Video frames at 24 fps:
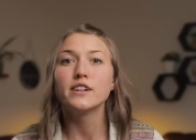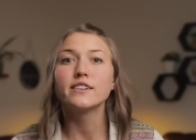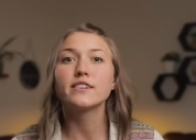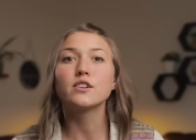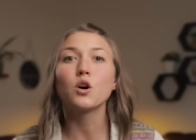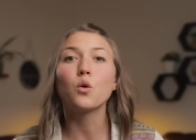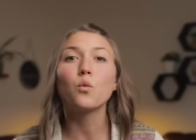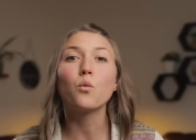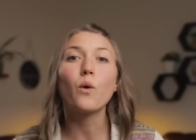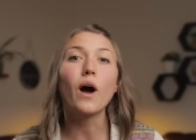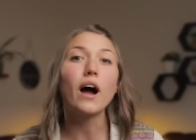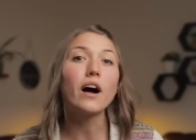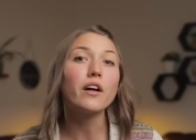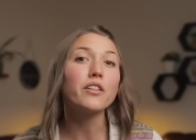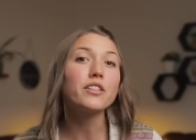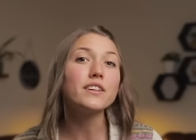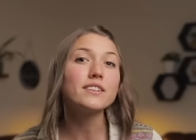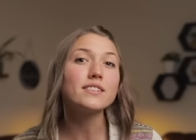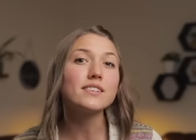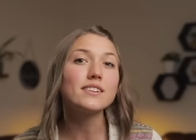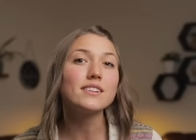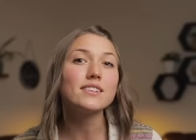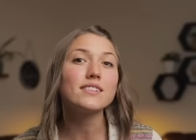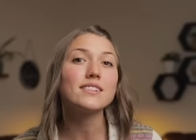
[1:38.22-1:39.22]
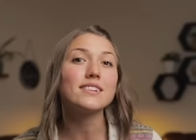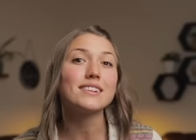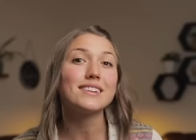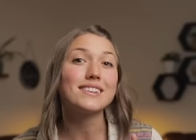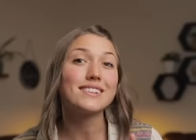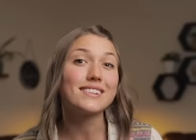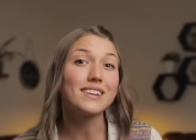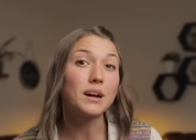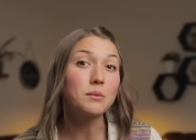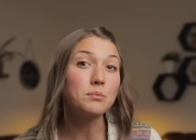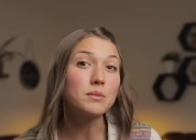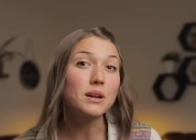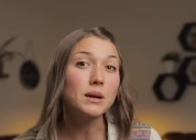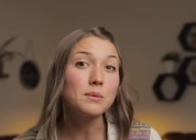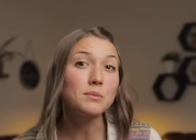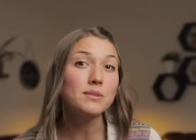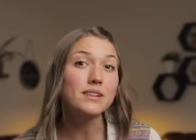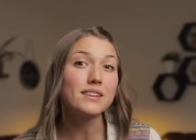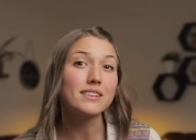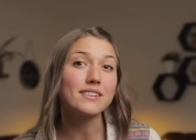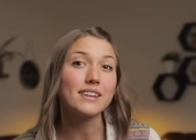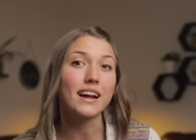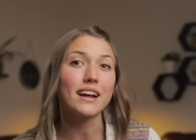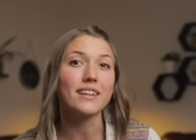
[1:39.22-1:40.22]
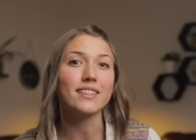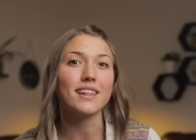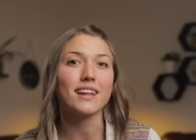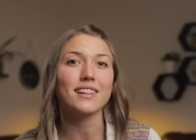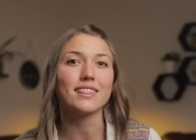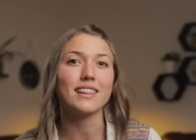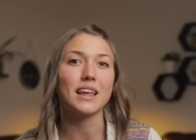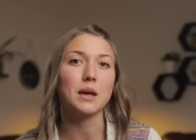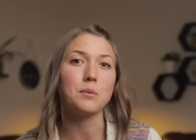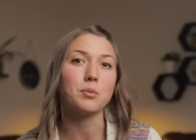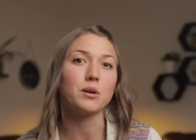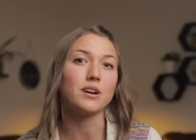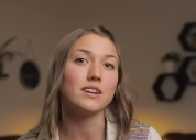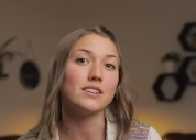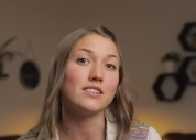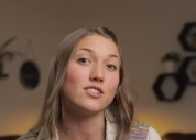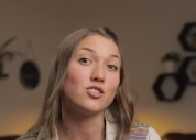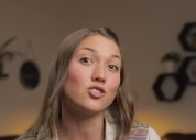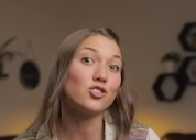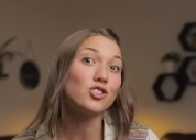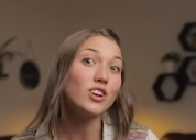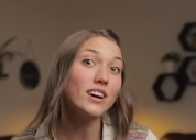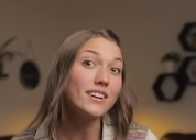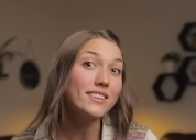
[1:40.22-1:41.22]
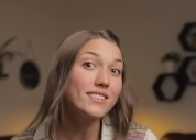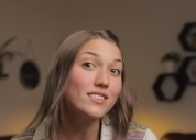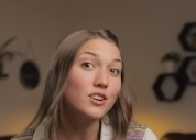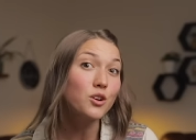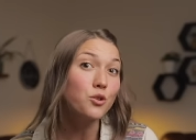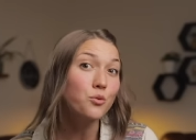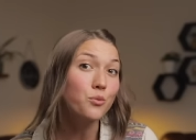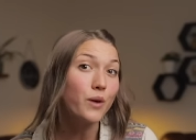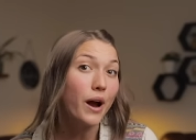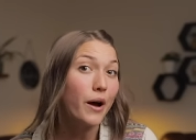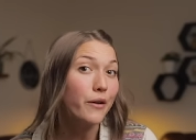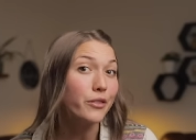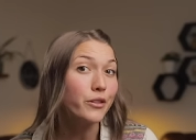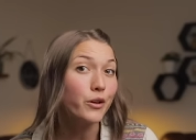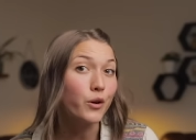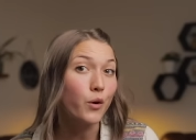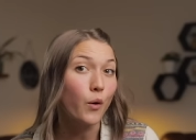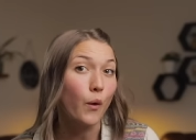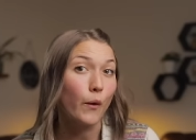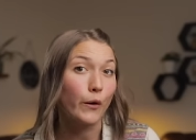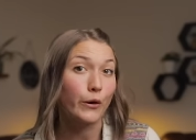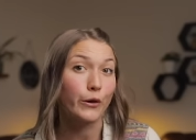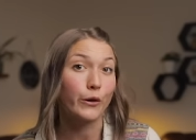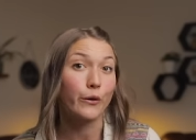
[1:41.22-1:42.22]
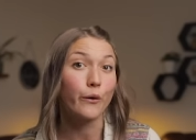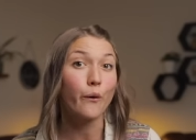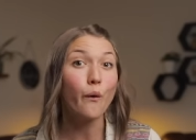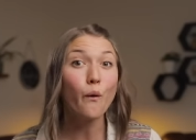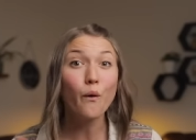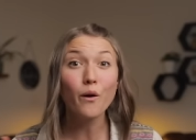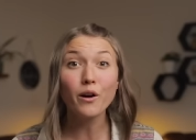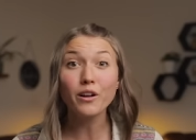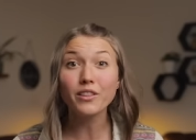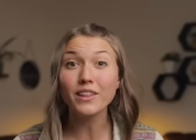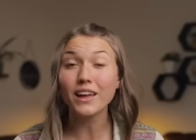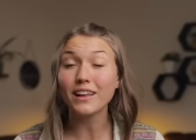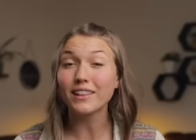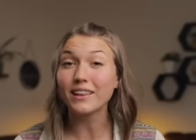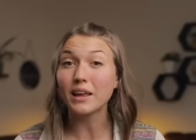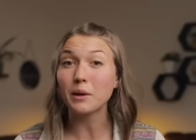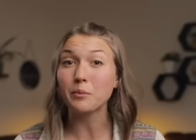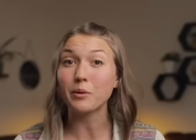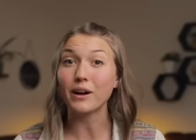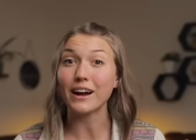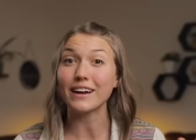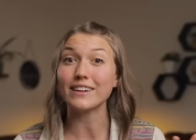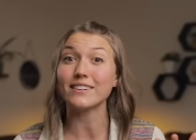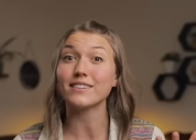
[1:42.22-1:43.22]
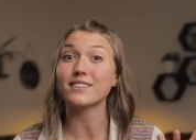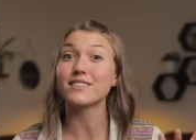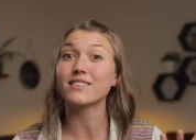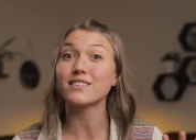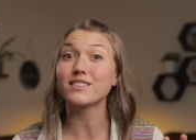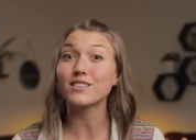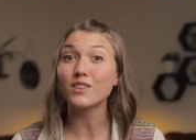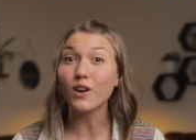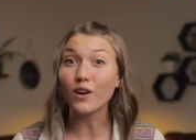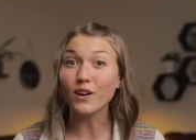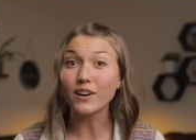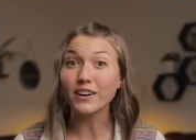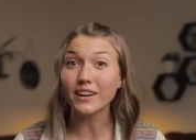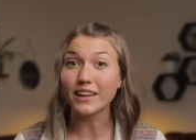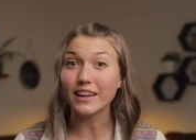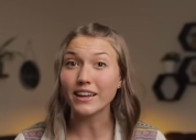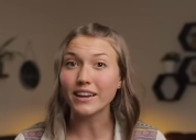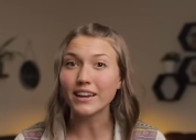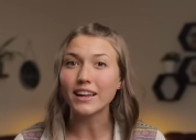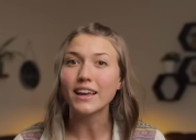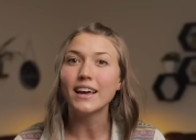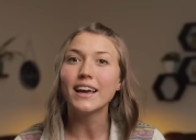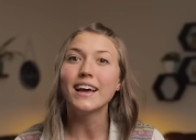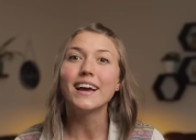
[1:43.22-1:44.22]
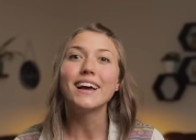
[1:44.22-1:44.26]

So while this is sometimes a sign that labor is just around, around the corner or that labor has started,